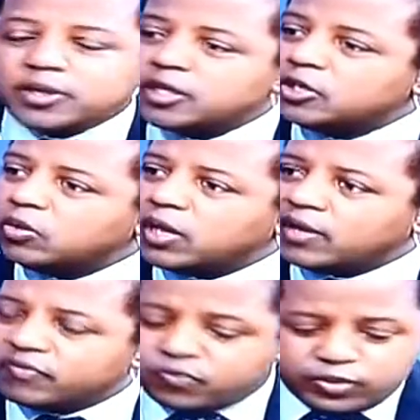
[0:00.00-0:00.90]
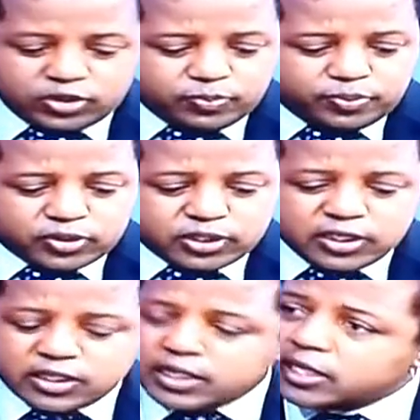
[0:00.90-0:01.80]
in your life when you put the
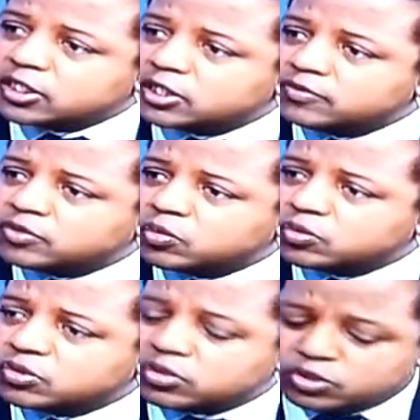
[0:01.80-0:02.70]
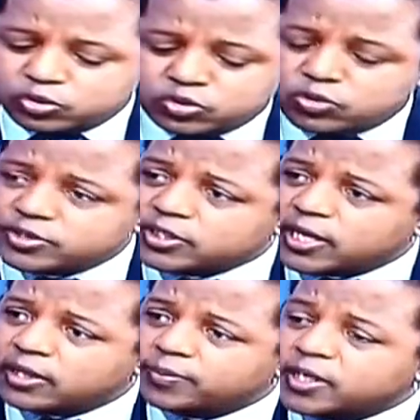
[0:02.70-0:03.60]
collection of so, short stories um, together?
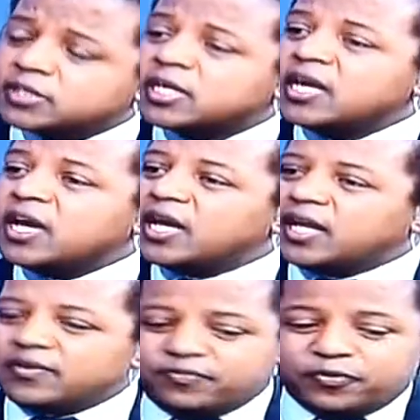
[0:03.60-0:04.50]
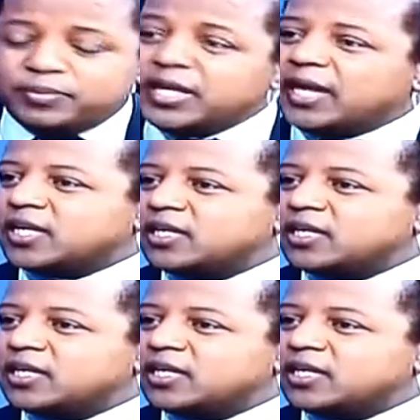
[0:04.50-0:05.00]
Because uh, for me, I get a